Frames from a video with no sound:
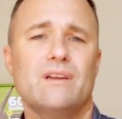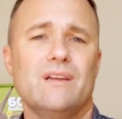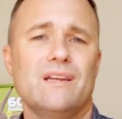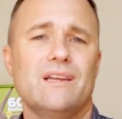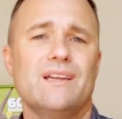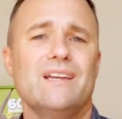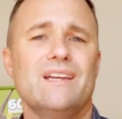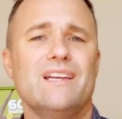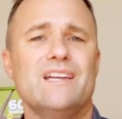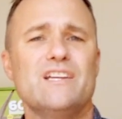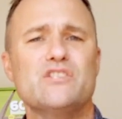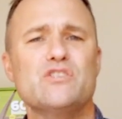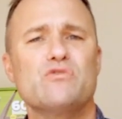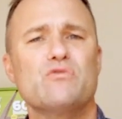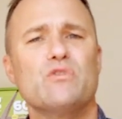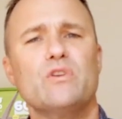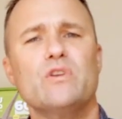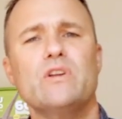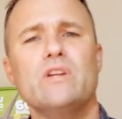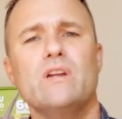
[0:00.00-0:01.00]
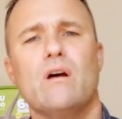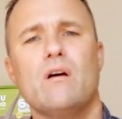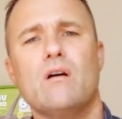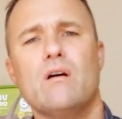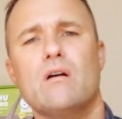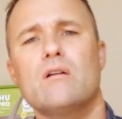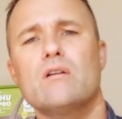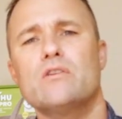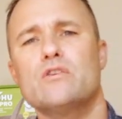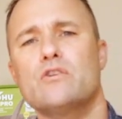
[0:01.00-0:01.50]
it's really
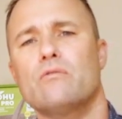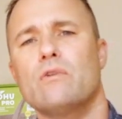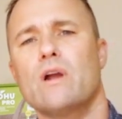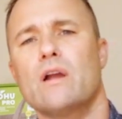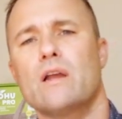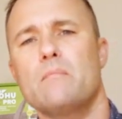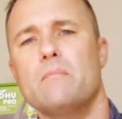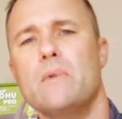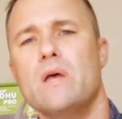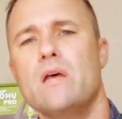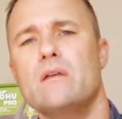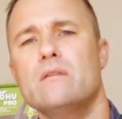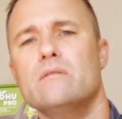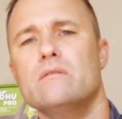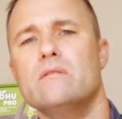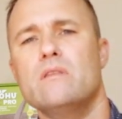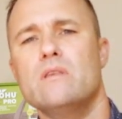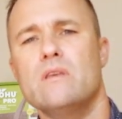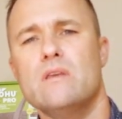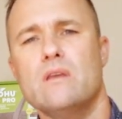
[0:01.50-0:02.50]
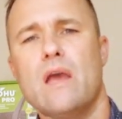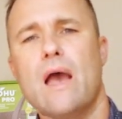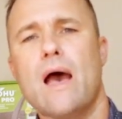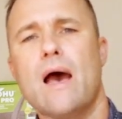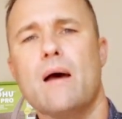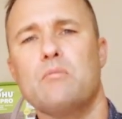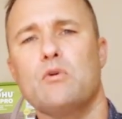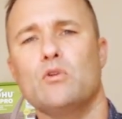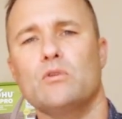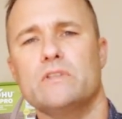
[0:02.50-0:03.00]
hard to recommend the
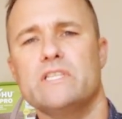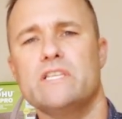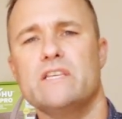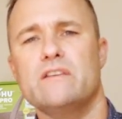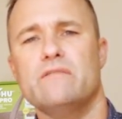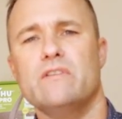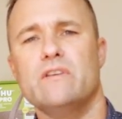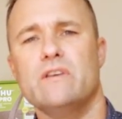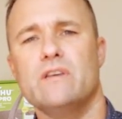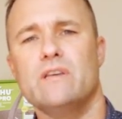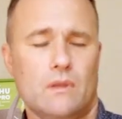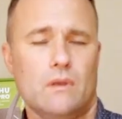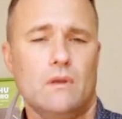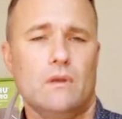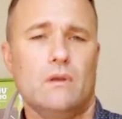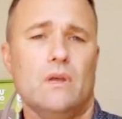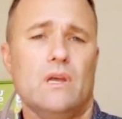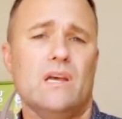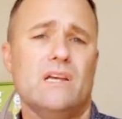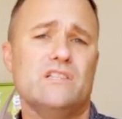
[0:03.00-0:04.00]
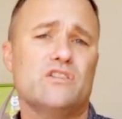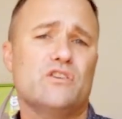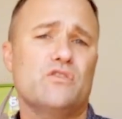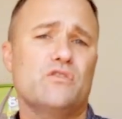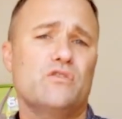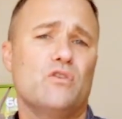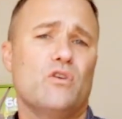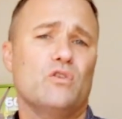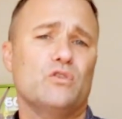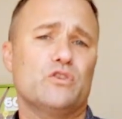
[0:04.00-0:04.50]
Apple TV as a good
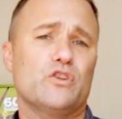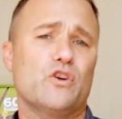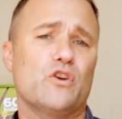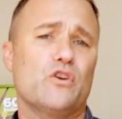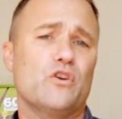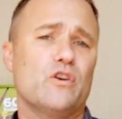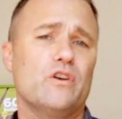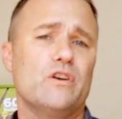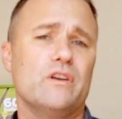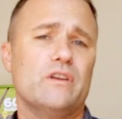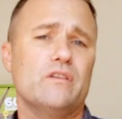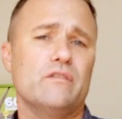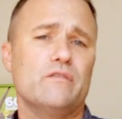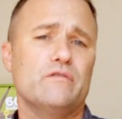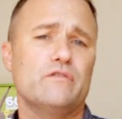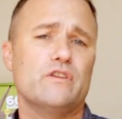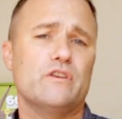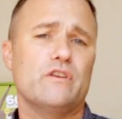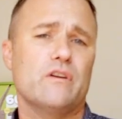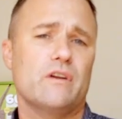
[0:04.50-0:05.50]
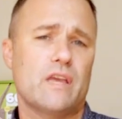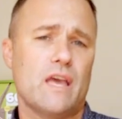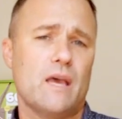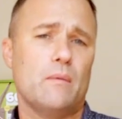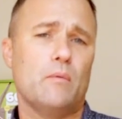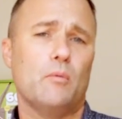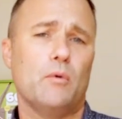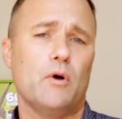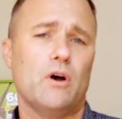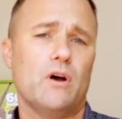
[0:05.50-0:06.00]
alternative to your cable
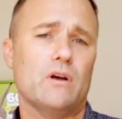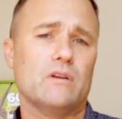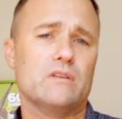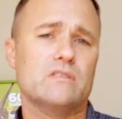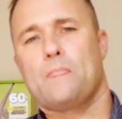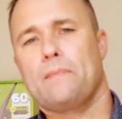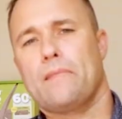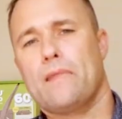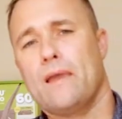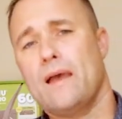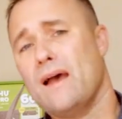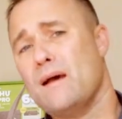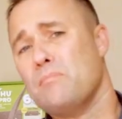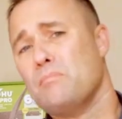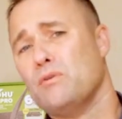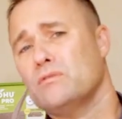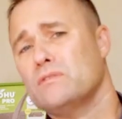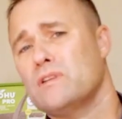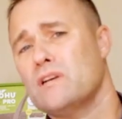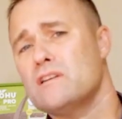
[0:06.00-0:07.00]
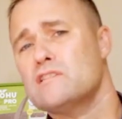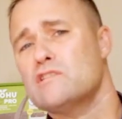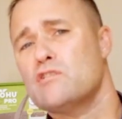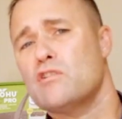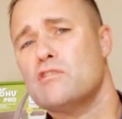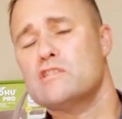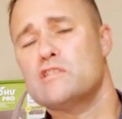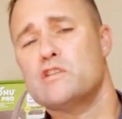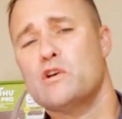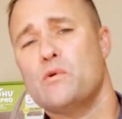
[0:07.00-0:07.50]
box. Apple does
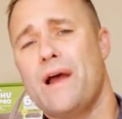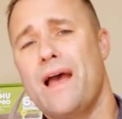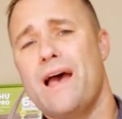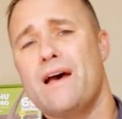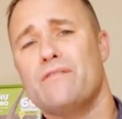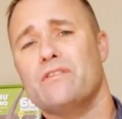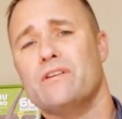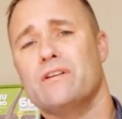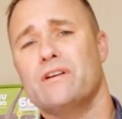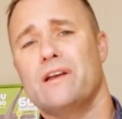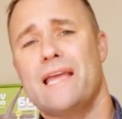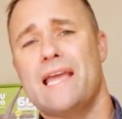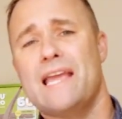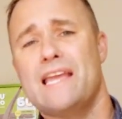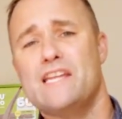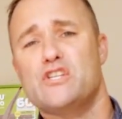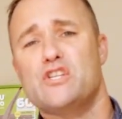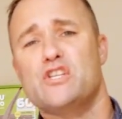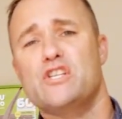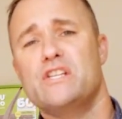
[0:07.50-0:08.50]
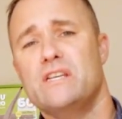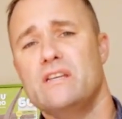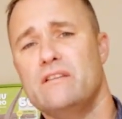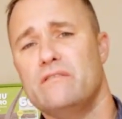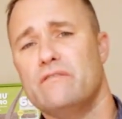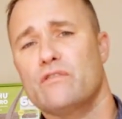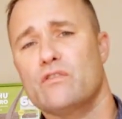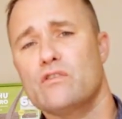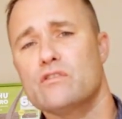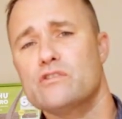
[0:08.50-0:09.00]
also have a HD
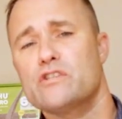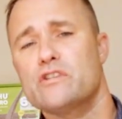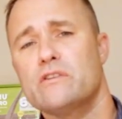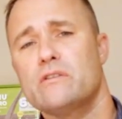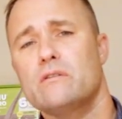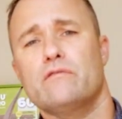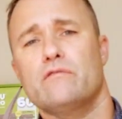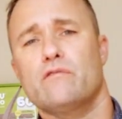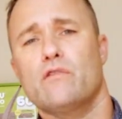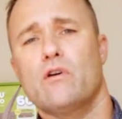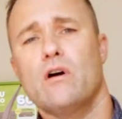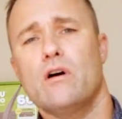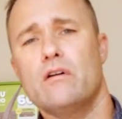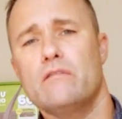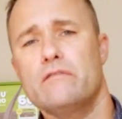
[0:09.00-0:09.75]
version of the